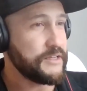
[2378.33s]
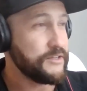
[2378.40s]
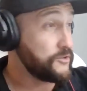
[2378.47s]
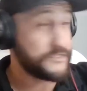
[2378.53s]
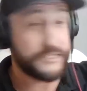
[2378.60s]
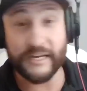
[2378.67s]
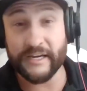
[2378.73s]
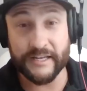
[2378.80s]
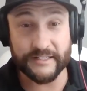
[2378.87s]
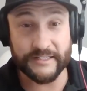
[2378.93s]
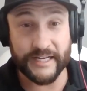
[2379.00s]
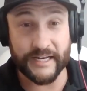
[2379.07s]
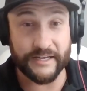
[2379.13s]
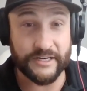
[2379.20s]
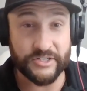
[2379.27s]
sending a
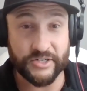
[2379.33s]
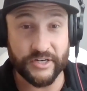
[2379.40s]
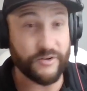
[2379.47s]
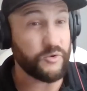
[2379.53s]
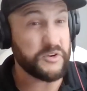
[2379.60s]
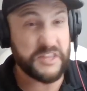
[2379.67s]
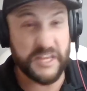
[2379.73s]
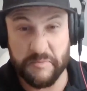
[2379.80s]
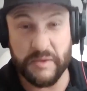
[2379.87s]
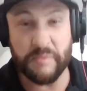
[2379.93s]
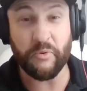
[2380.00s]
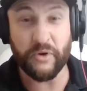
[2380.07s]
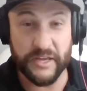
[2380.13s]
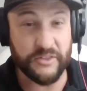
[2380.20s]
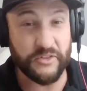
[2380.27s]
technician or they'd be
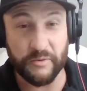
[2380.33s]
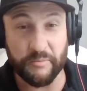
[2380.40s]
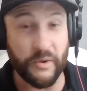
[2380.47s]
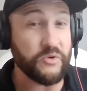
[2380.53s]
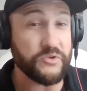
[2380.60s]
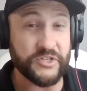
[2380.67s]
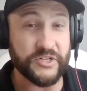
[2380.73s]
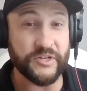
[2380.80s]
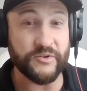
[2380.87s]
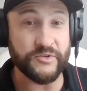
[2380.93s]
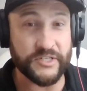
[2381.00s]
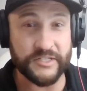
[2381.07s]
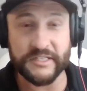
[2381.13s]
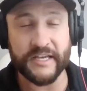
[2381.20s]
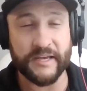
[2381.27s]
bringing their boat to you
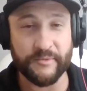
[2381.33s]
just to come to